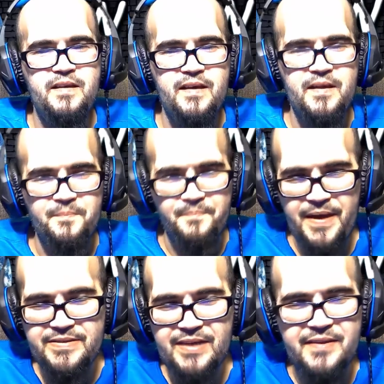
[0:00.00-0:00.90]
And
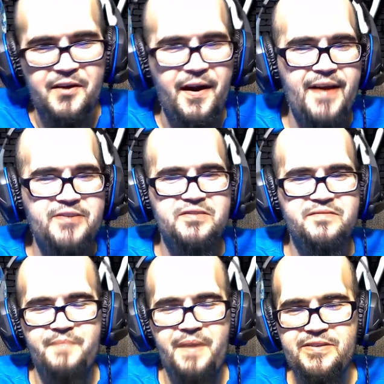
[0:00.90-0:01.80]
based on their actions,
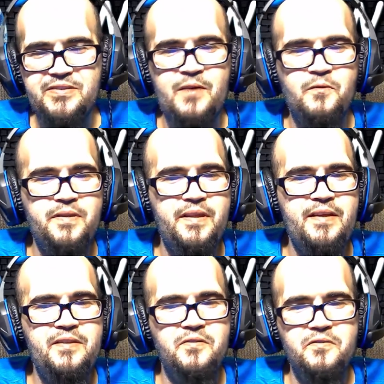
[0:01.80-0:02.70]
based on what they
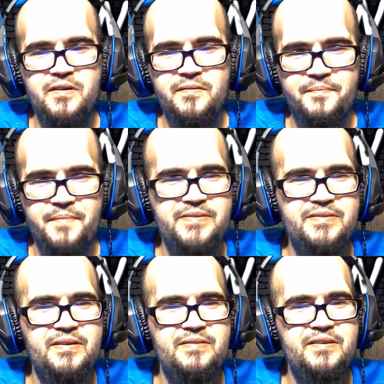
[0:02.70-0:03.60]
do, and based
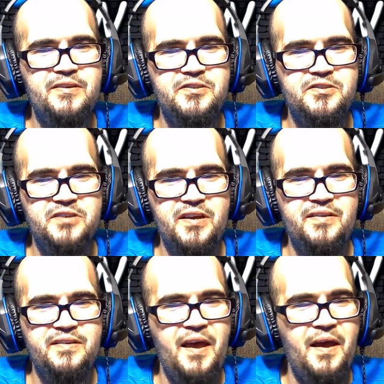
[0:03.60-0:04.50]
on their
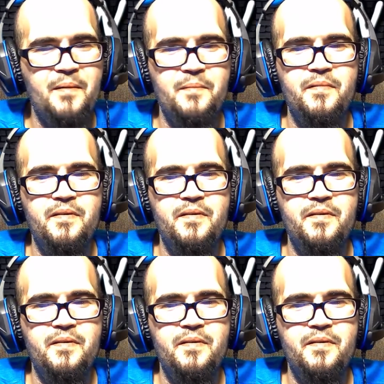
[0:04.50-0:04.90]
shit, damn.